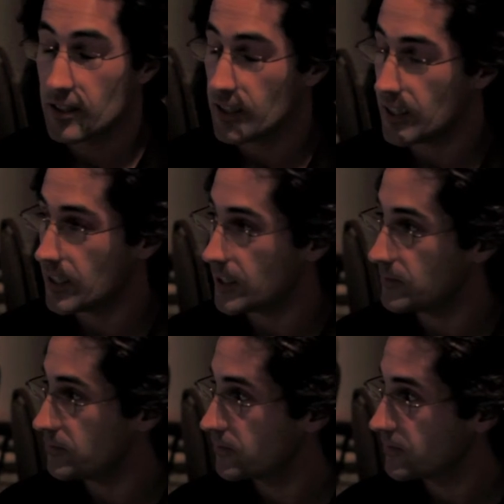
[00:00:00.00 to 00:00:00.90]
to
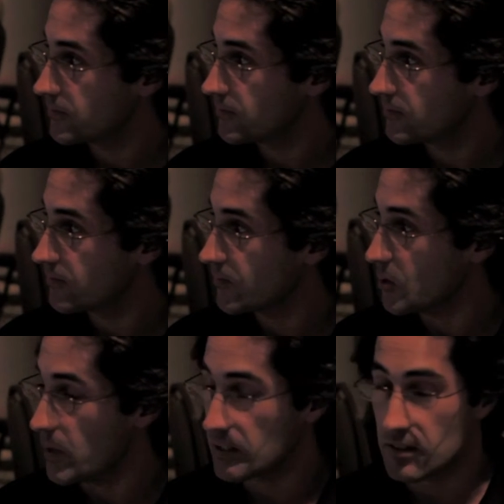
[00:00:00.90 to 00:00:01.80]

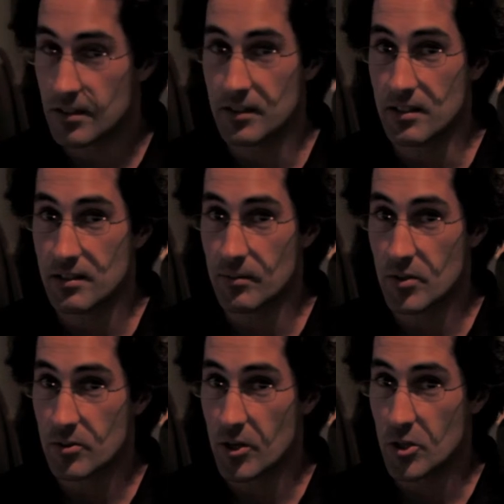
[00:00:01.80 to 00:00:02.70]
make this
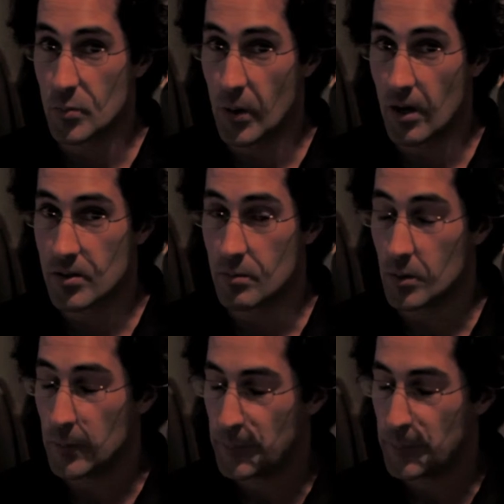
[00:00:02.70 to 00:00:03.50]
demonstration possible.